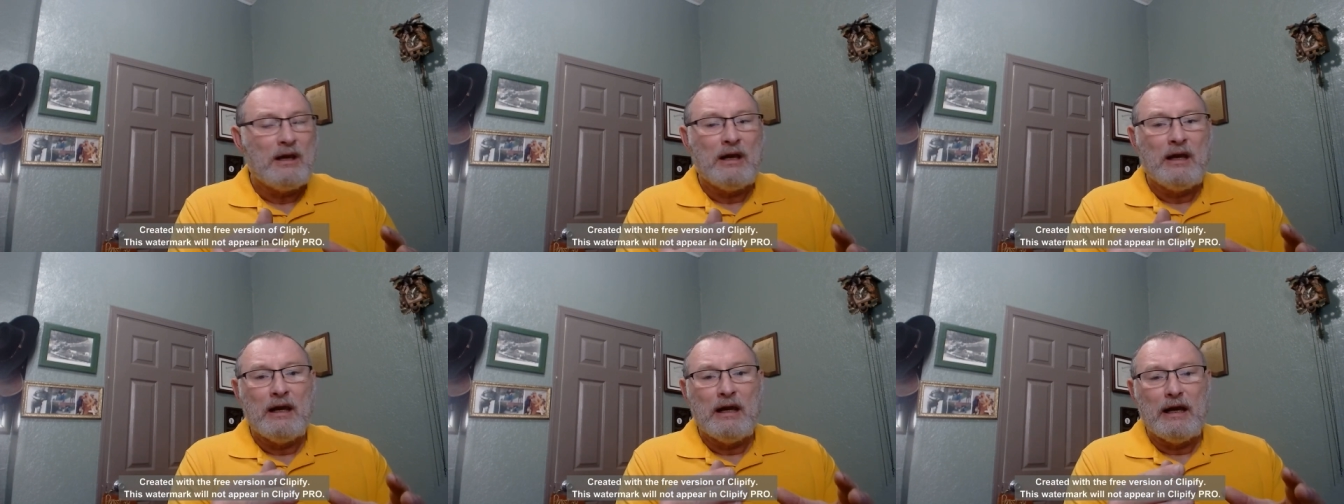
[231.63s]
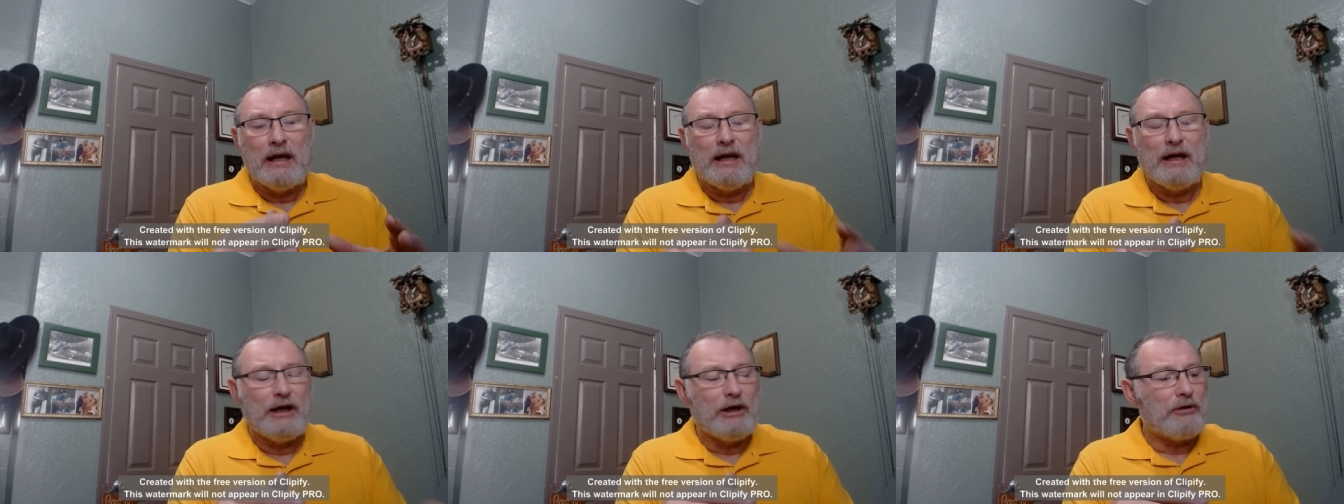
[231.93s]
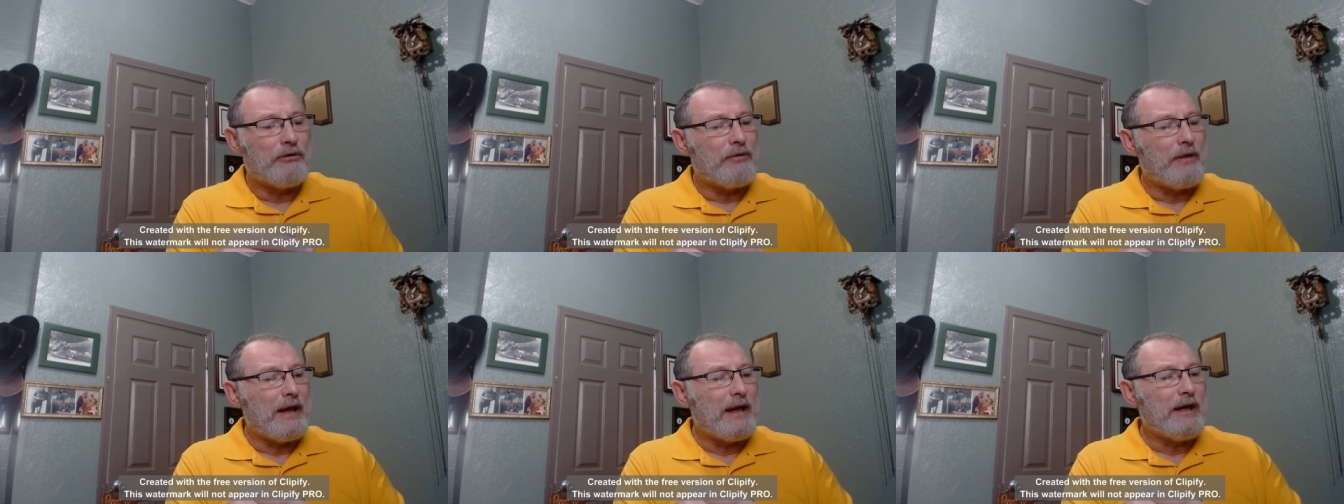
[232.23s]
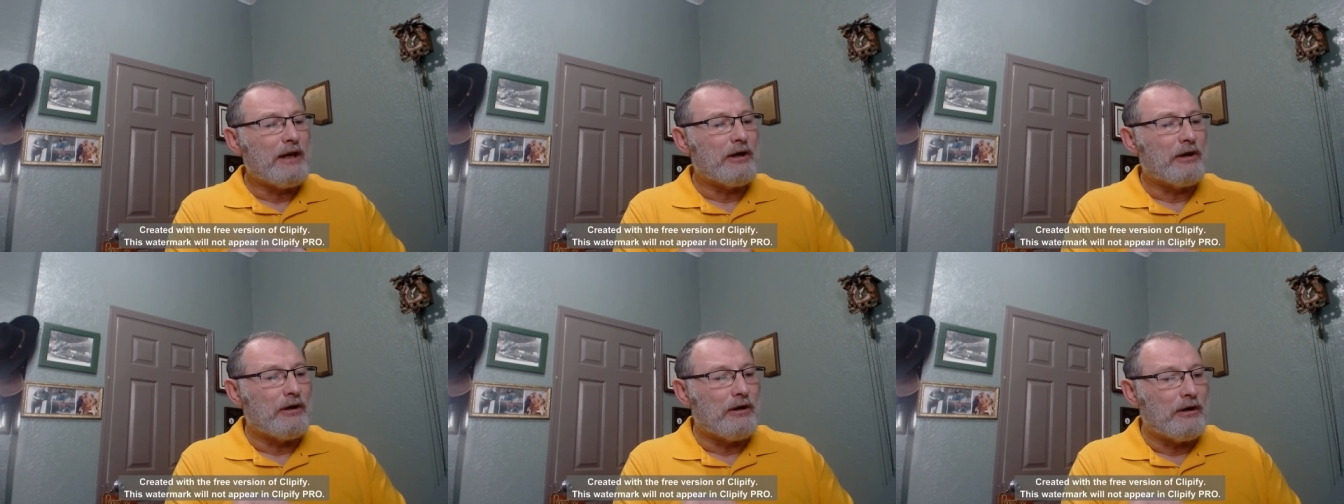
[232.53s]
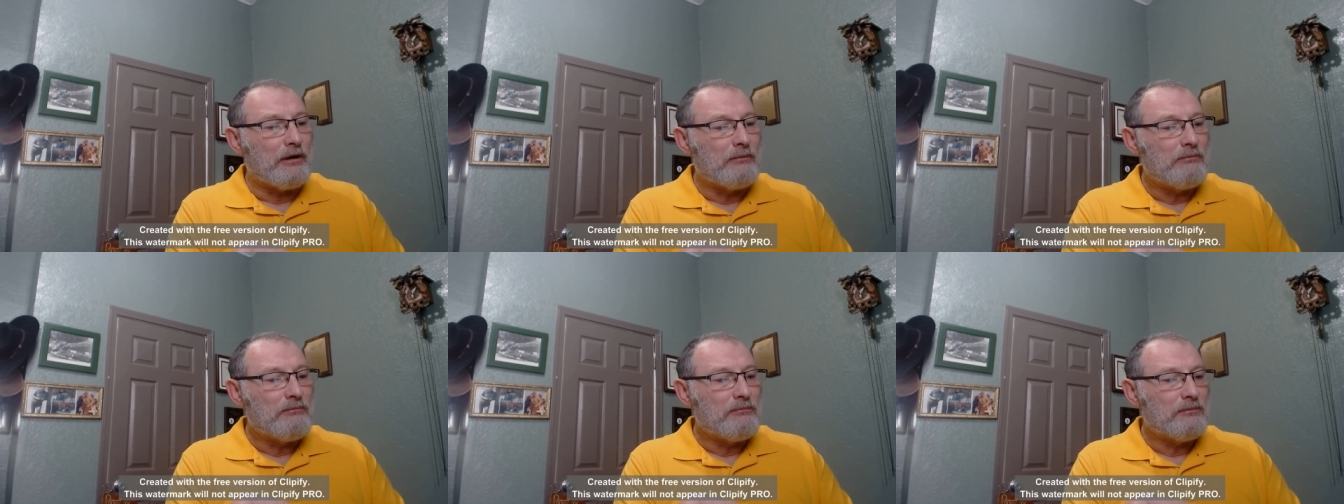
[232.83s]
Here they
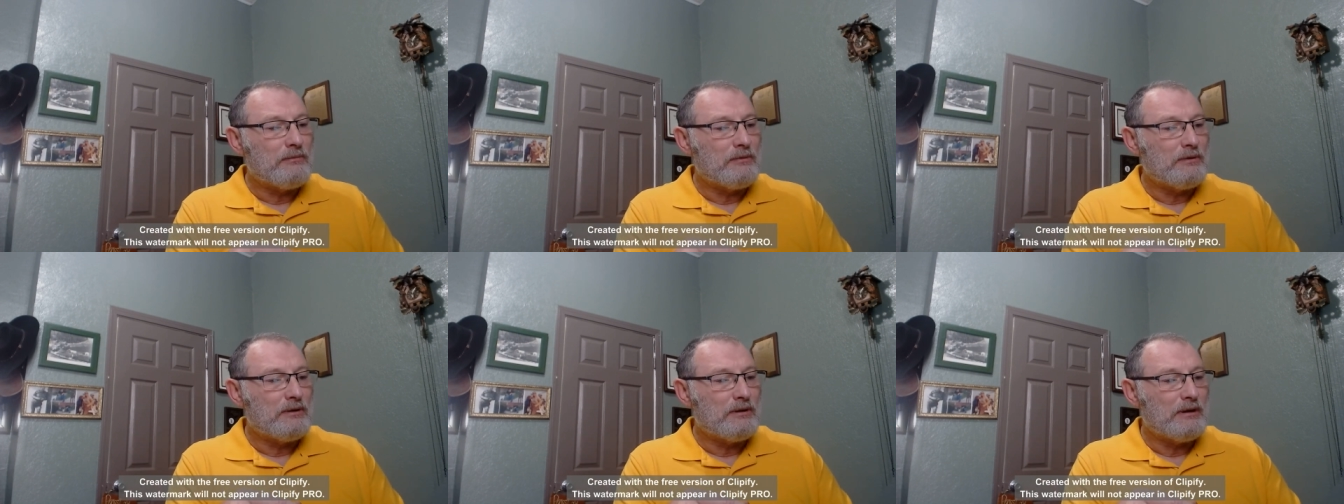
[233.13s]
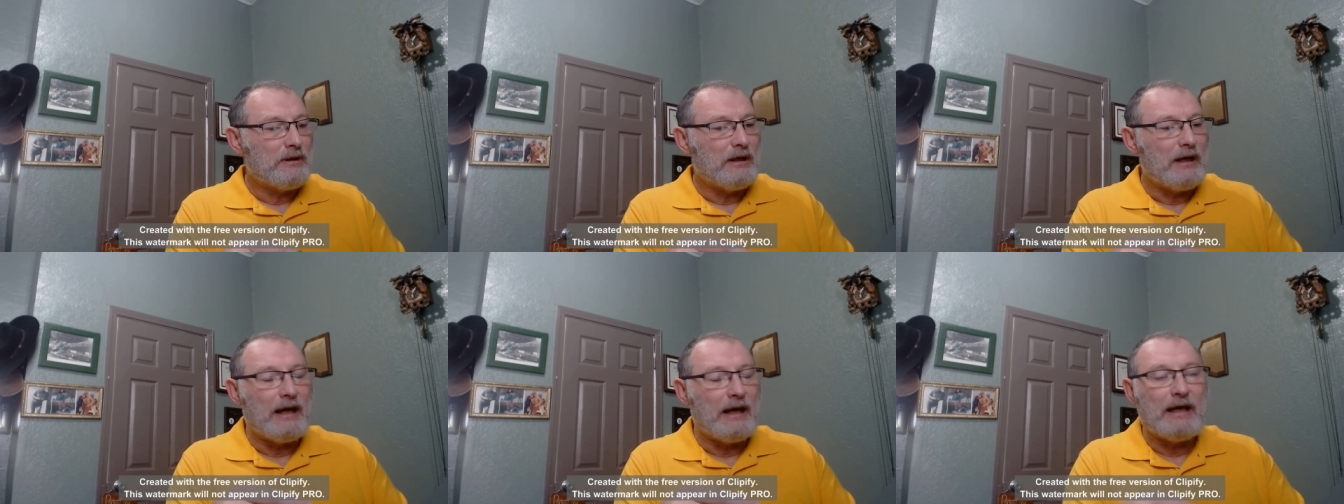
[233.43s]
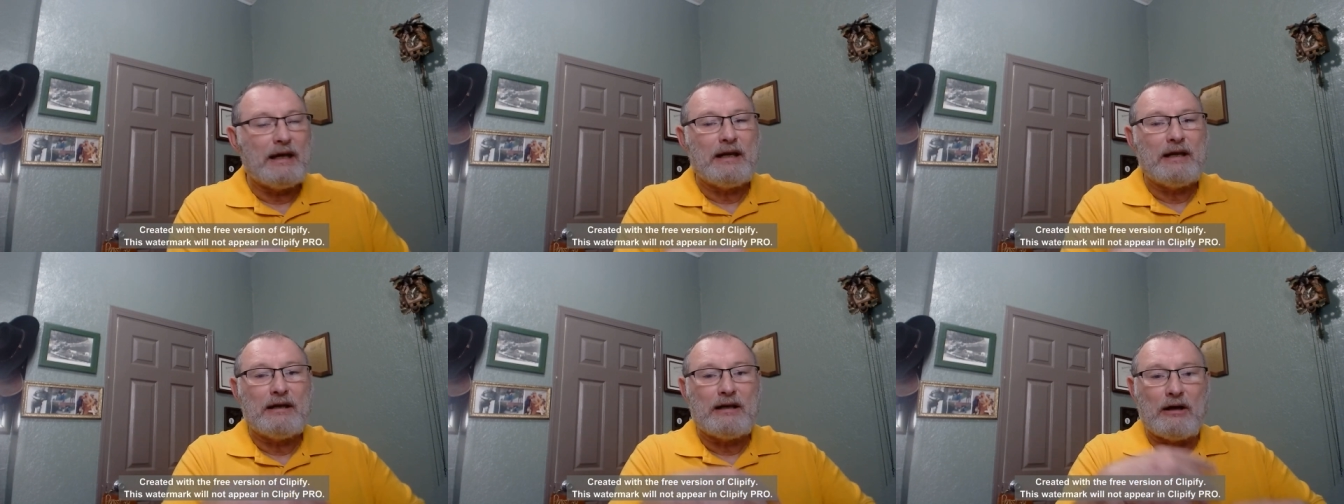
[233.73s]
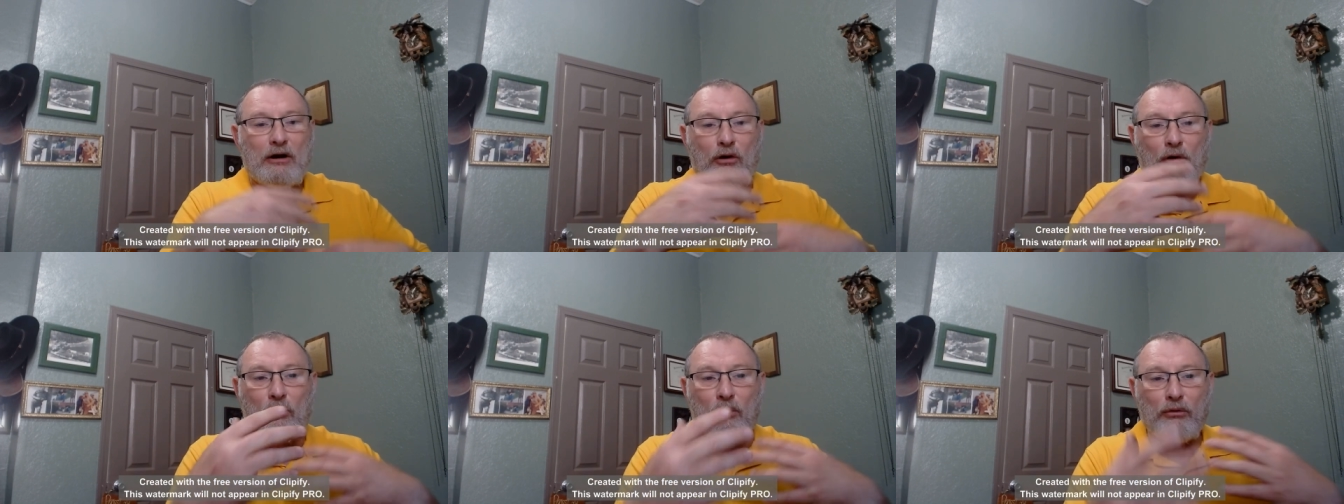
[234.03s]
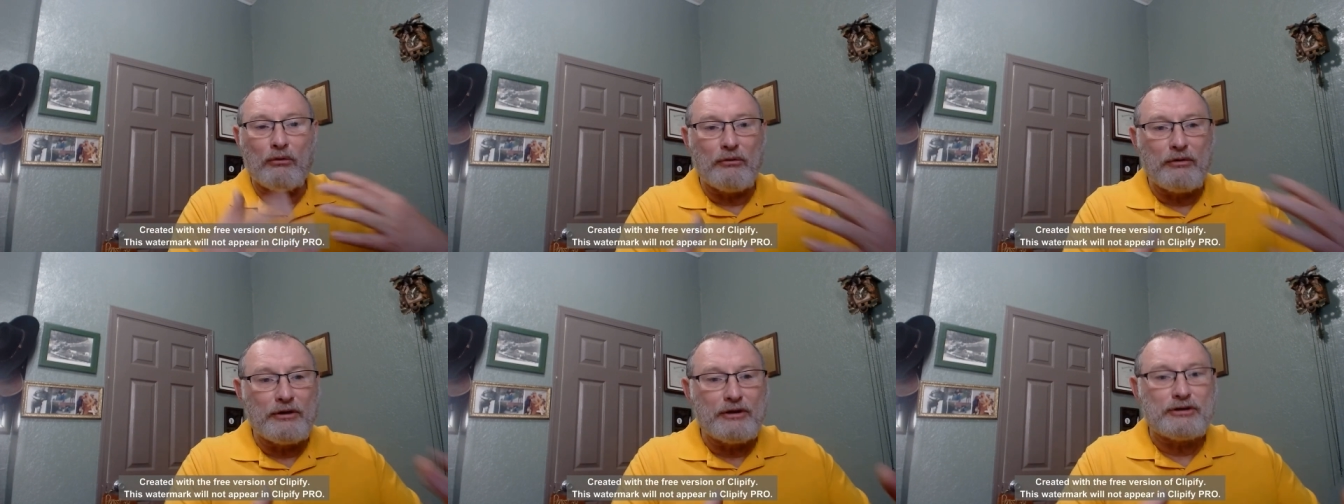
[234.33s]
come, and then all
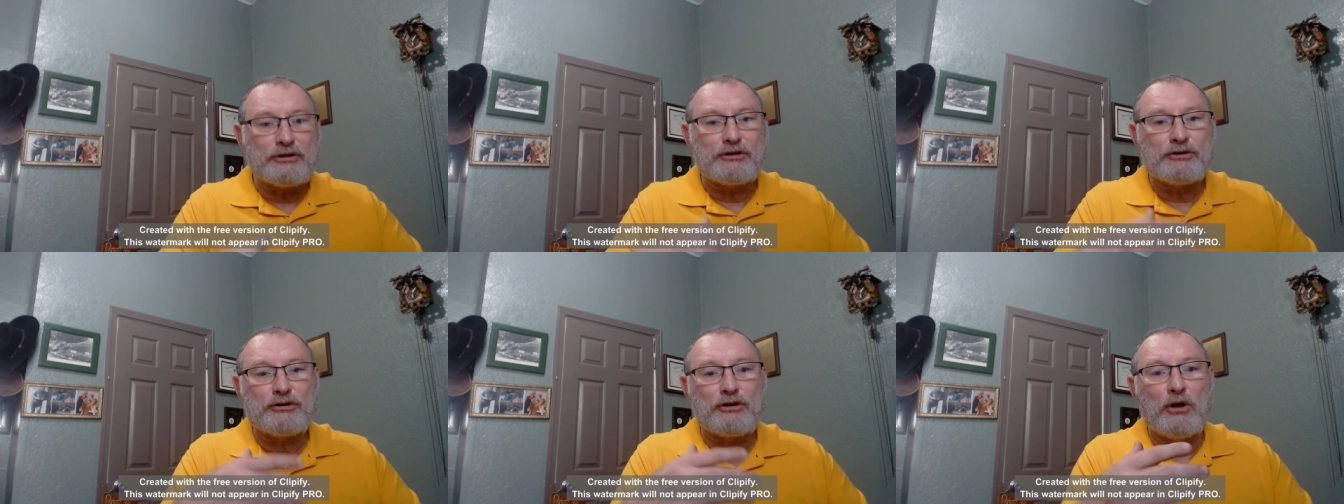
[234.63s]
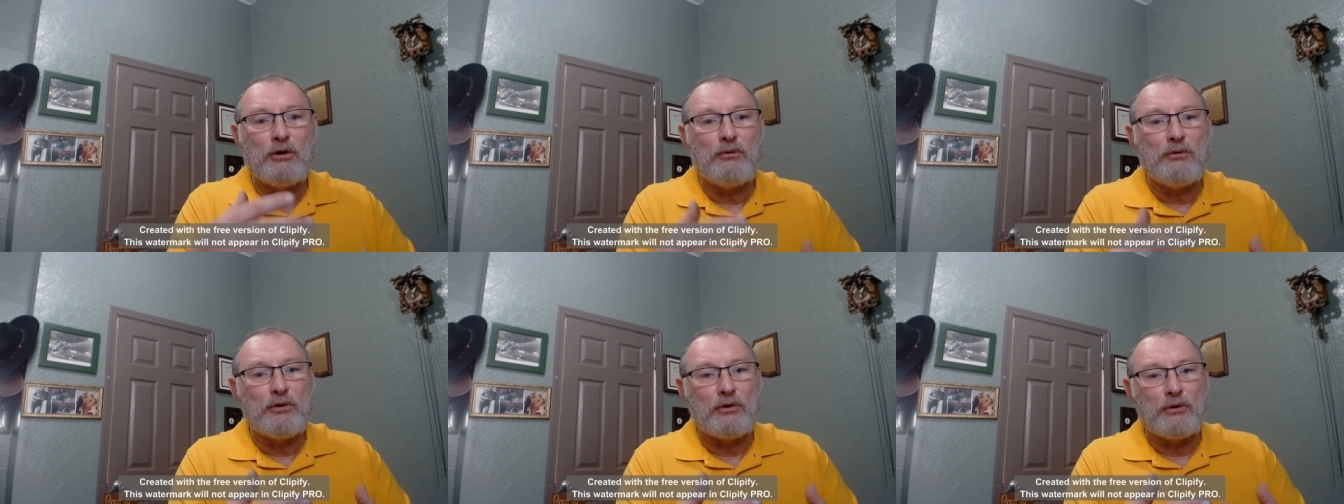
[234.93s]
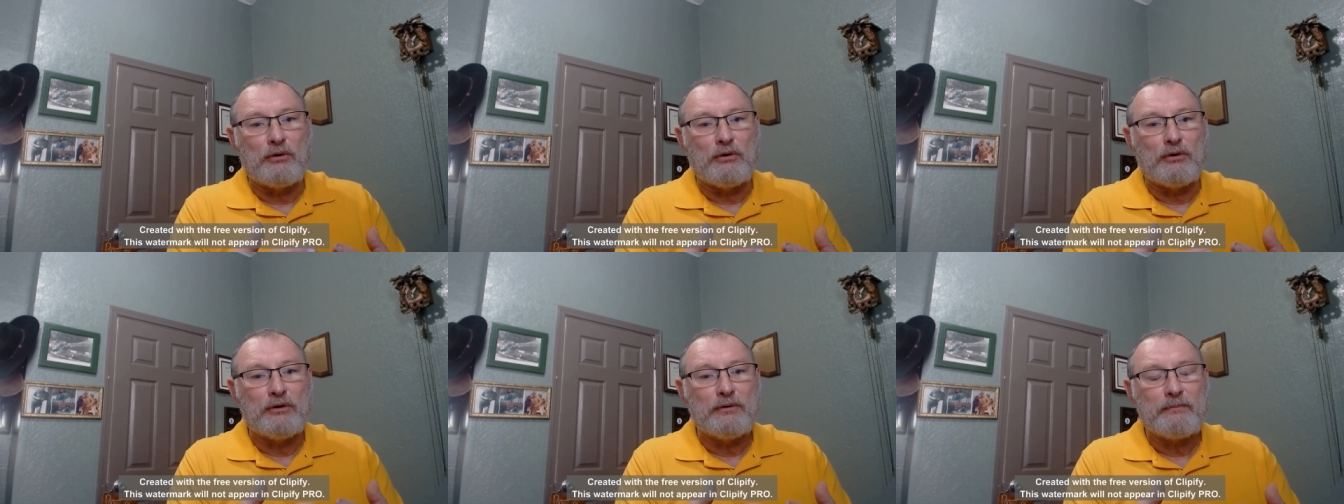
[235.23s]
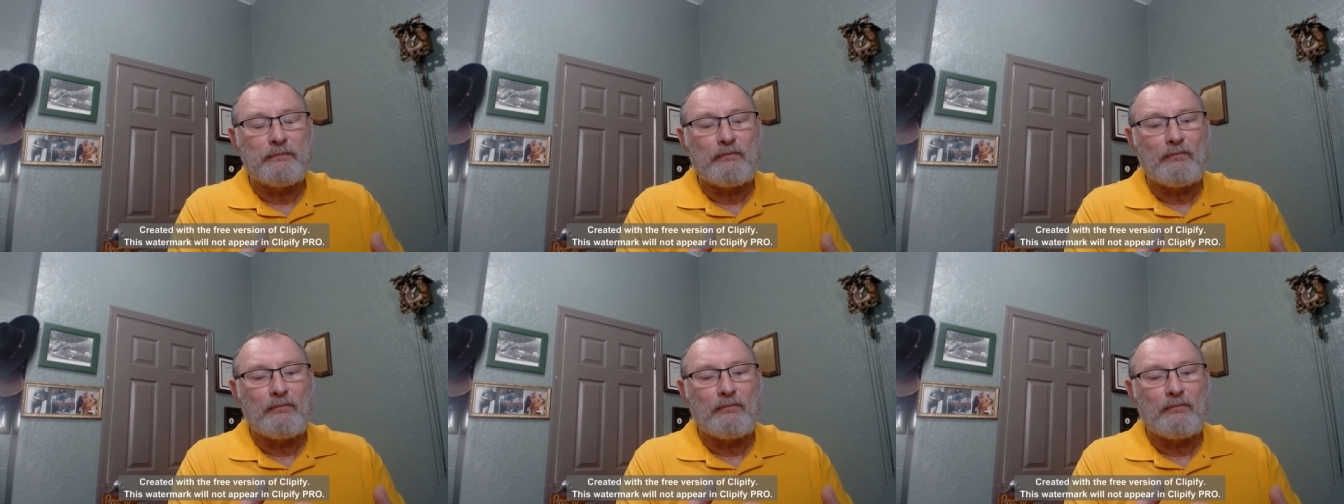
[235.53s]
this is going on.